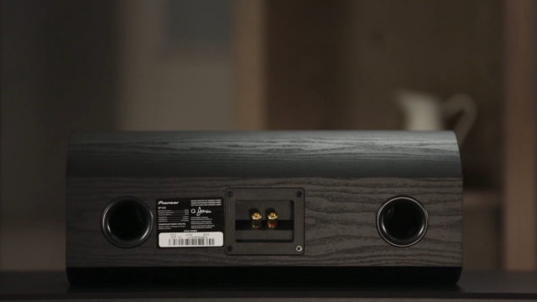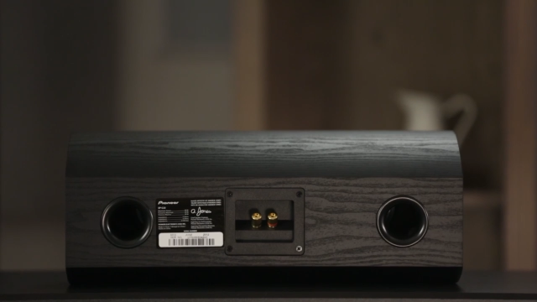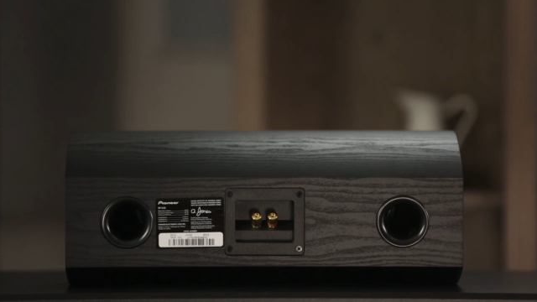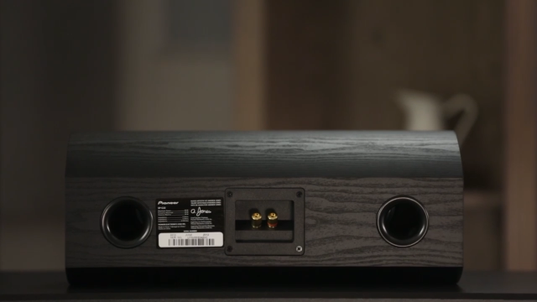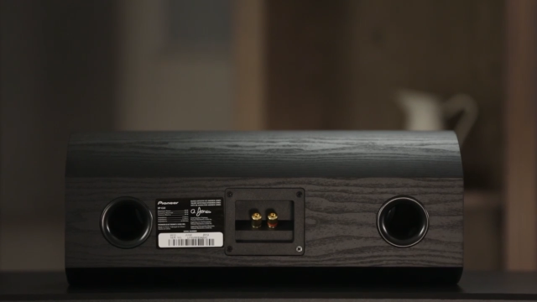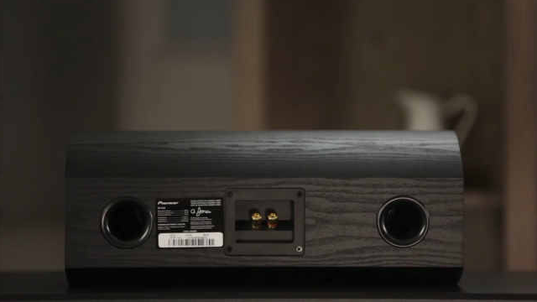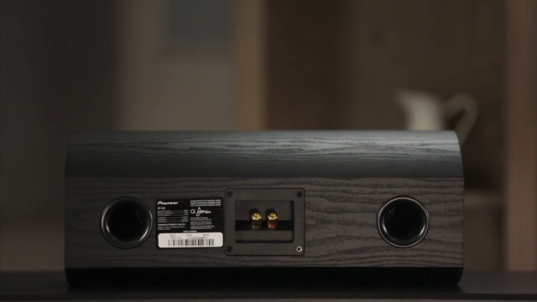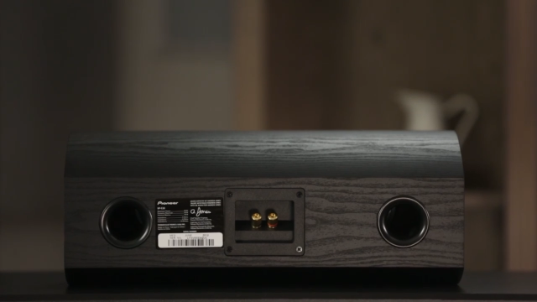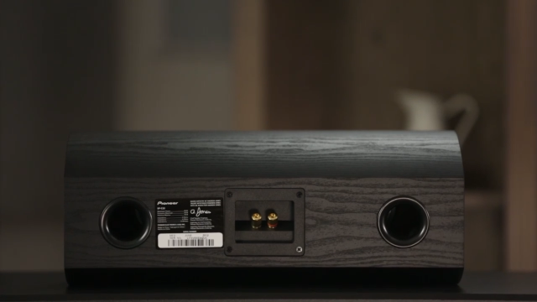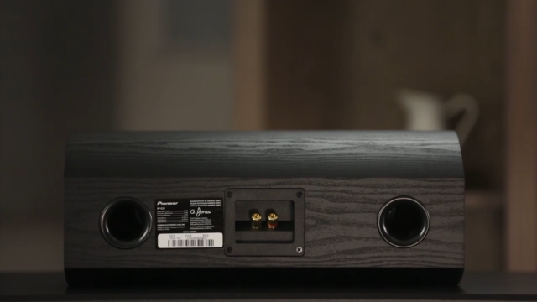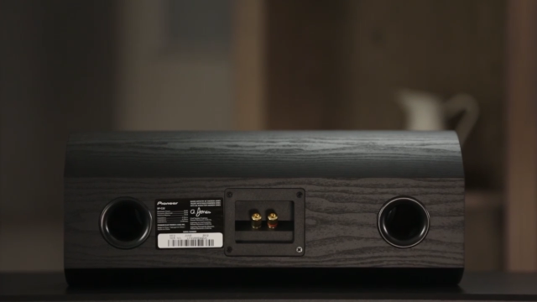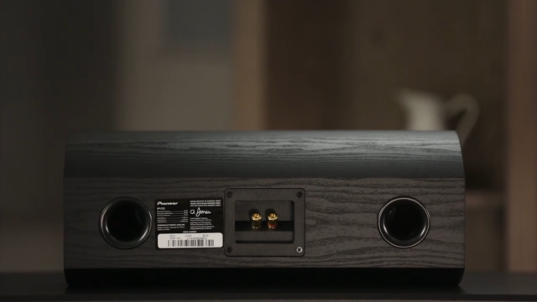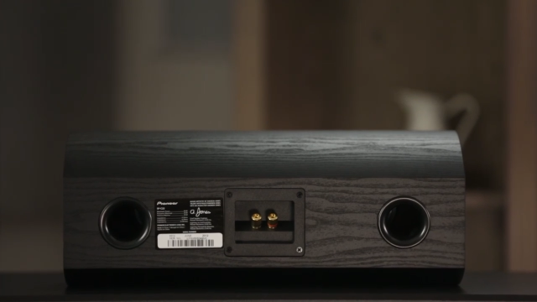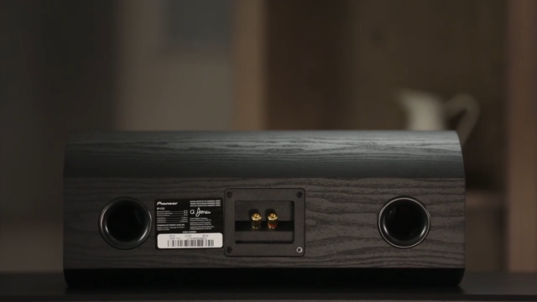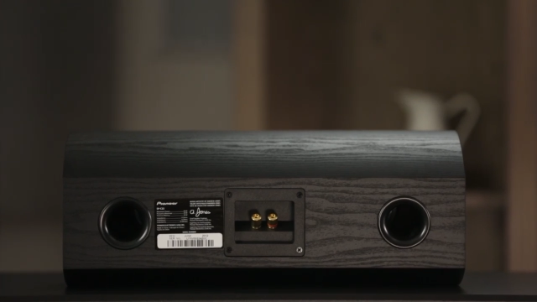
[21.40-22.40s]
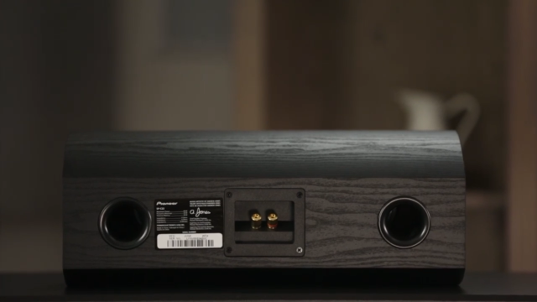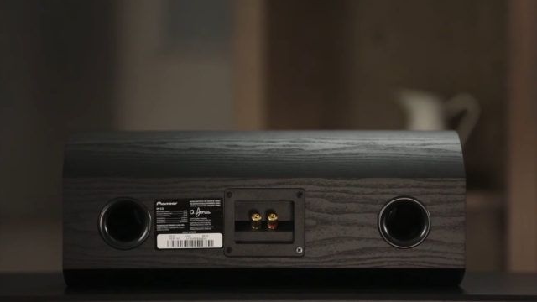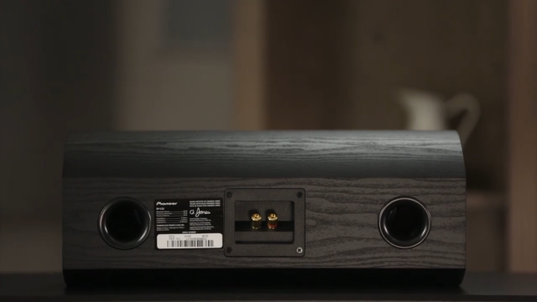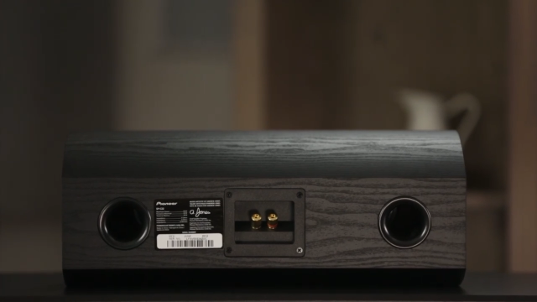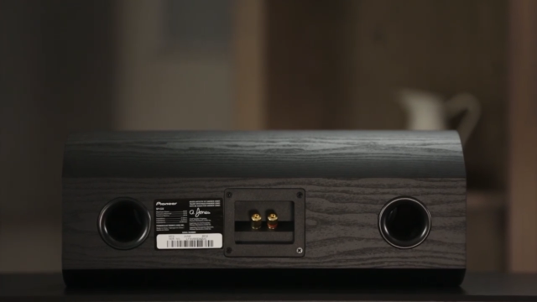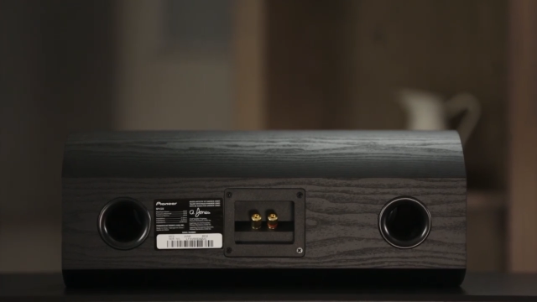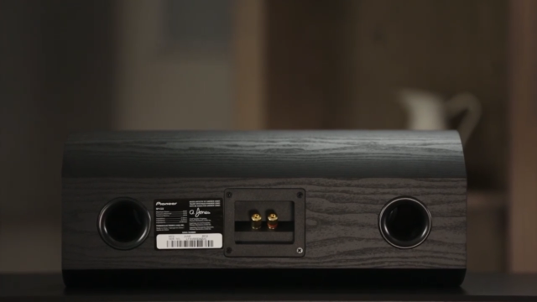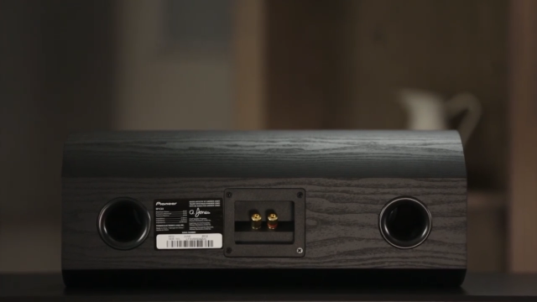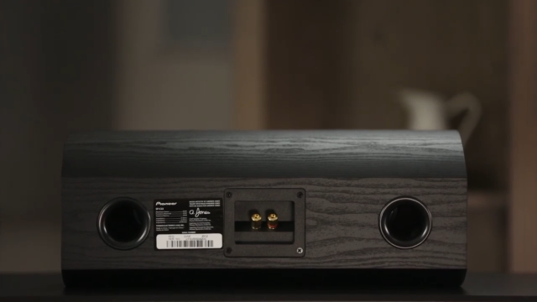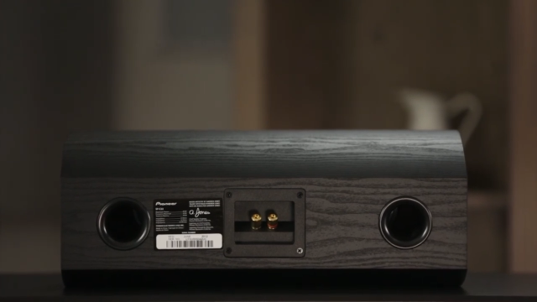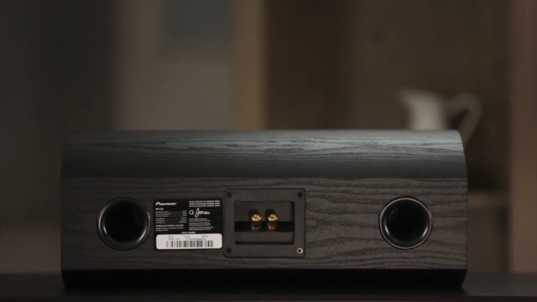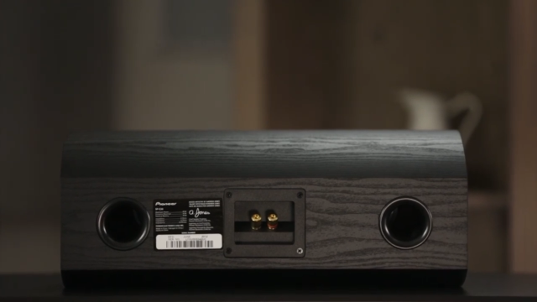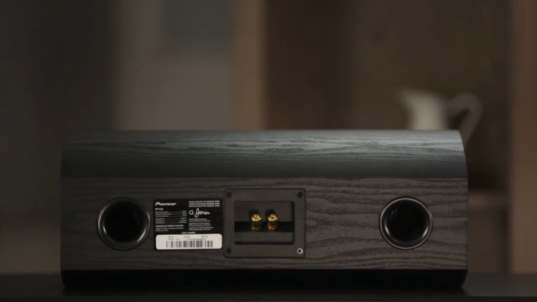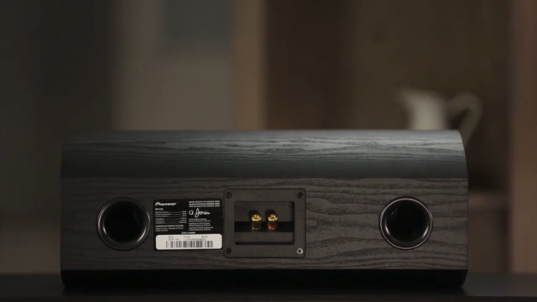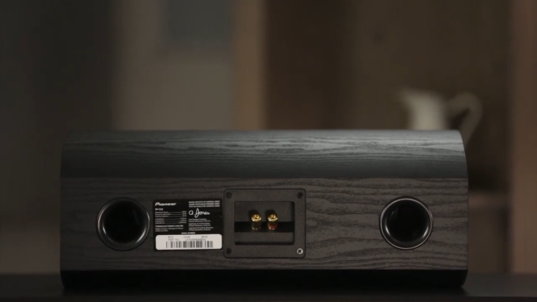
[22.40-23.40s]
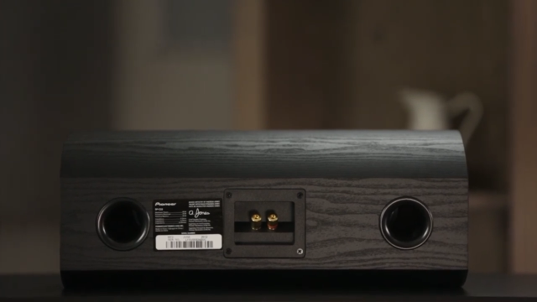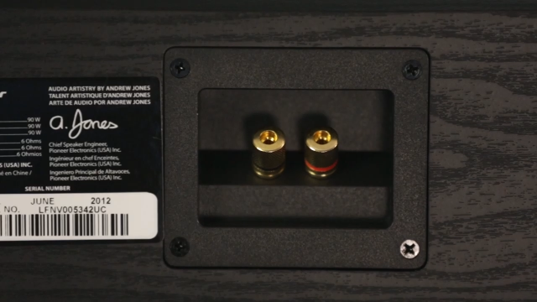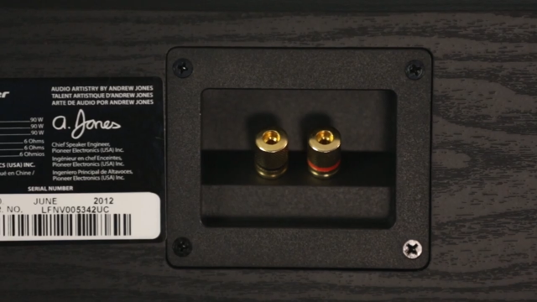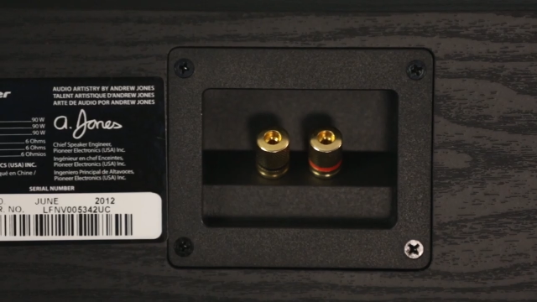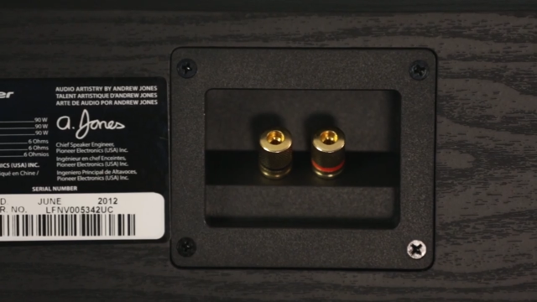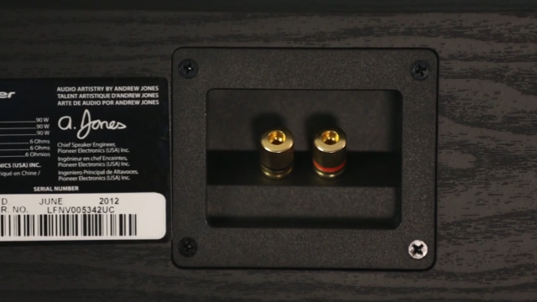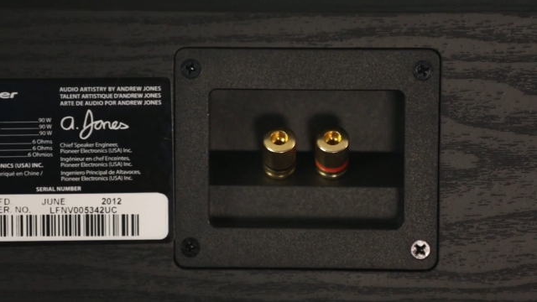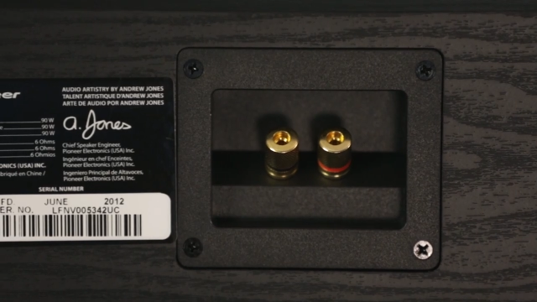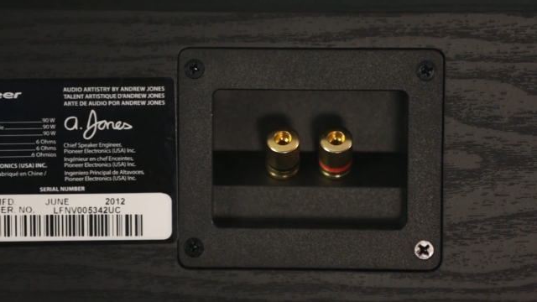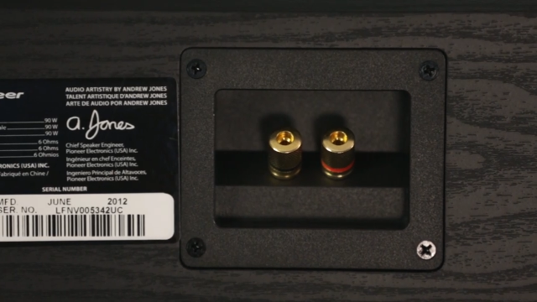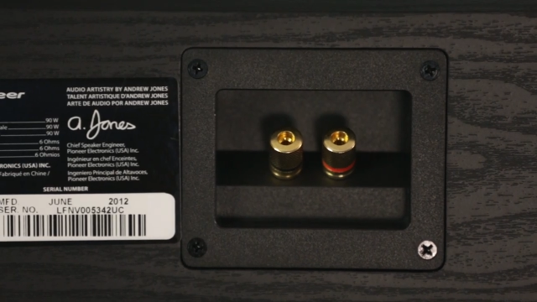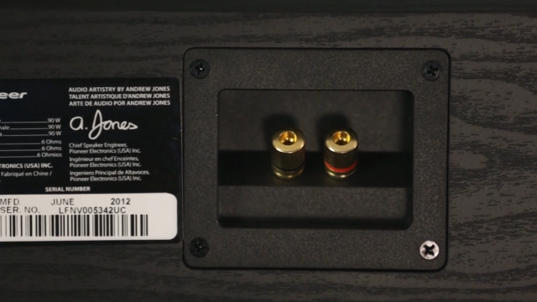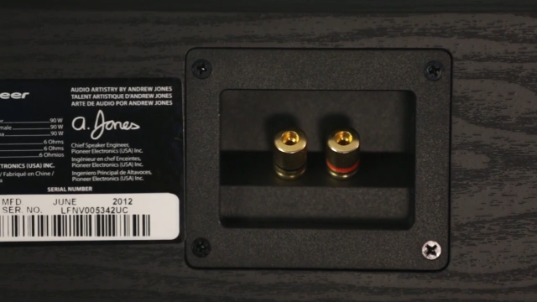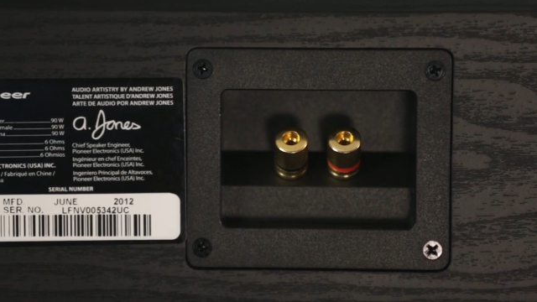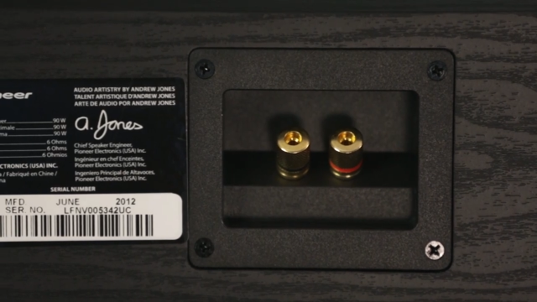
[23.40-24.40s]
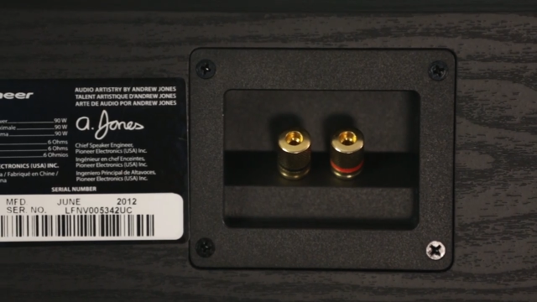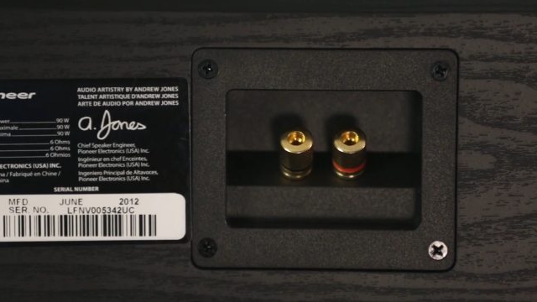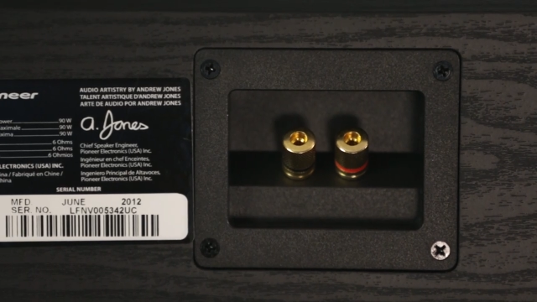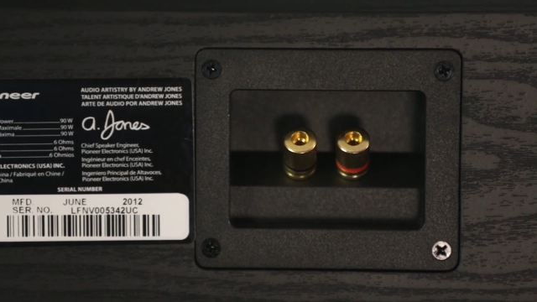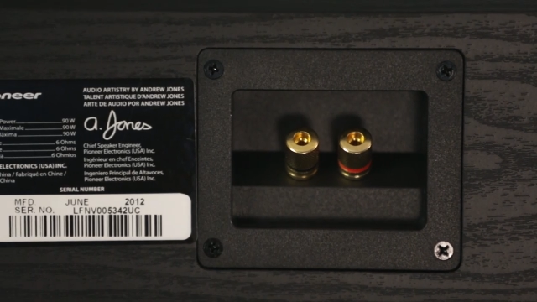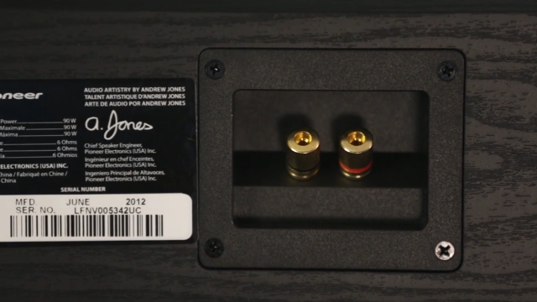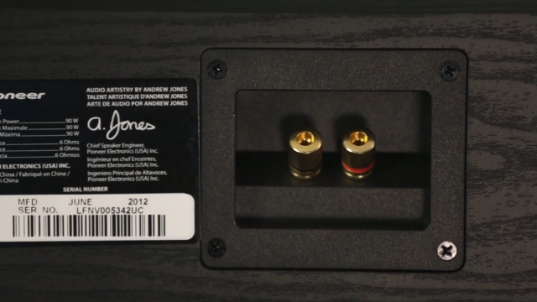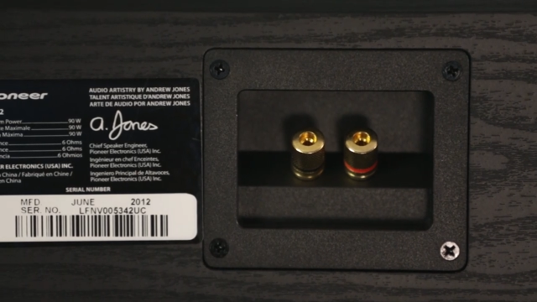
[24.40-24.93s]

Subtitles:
No face is visible, so there are no lips to read.